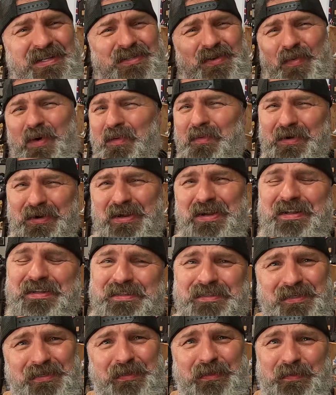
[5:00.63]
So what we're
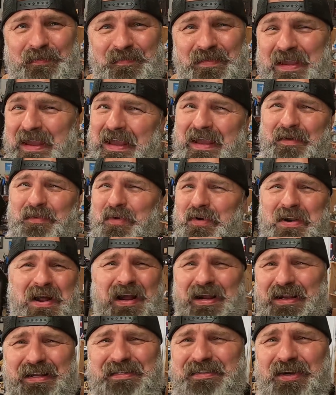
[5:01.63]
gonna do we're
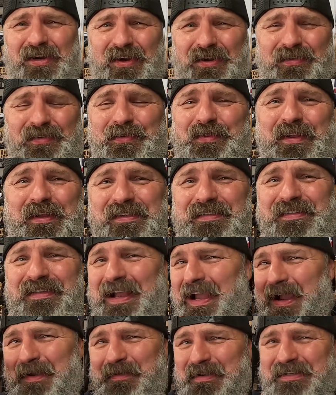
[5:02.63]
not gonna talk through this.
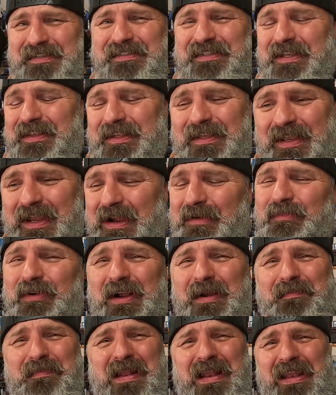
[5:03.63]
I'm gonna set the
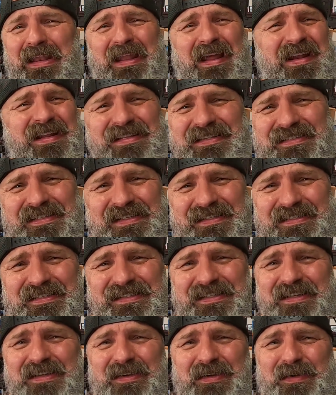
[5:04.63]
camera up, let it sit
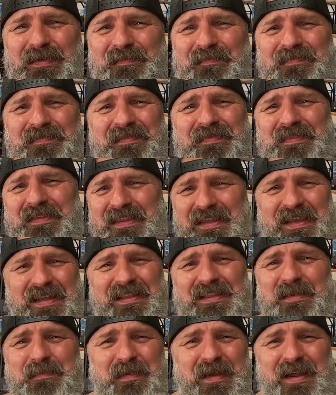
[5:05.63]
still,
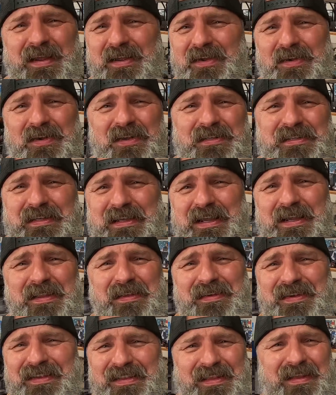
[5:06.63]
get the bike all
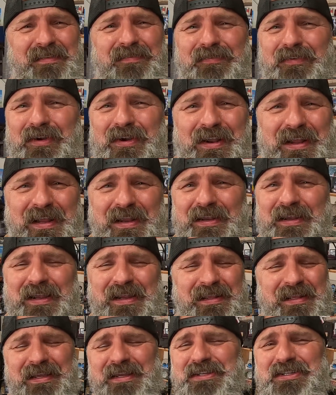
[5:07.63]
together, get that front end,
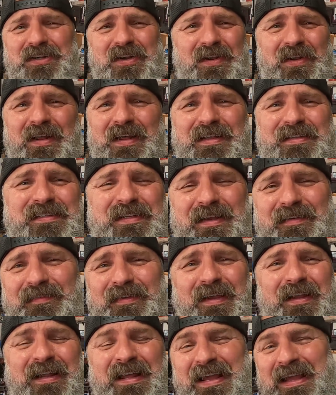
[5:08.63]
get the engine, all that
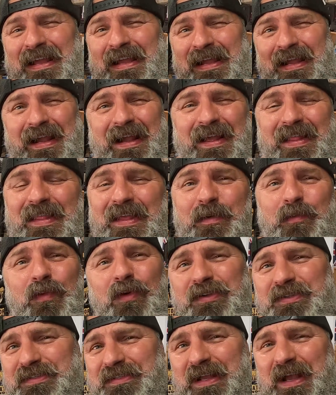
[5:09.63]
stuff in, and then
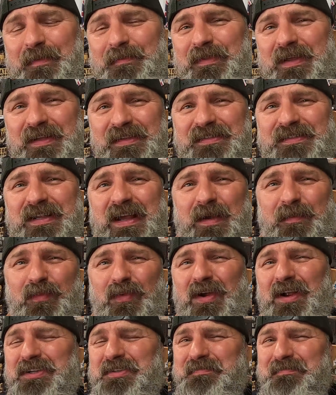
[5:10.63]
we'll stop that
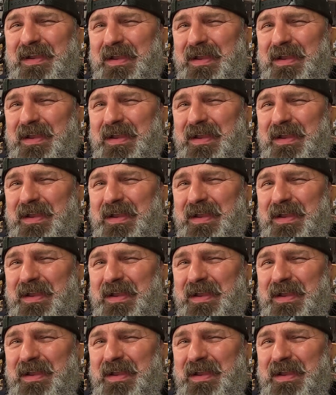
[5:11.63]
stopwatch.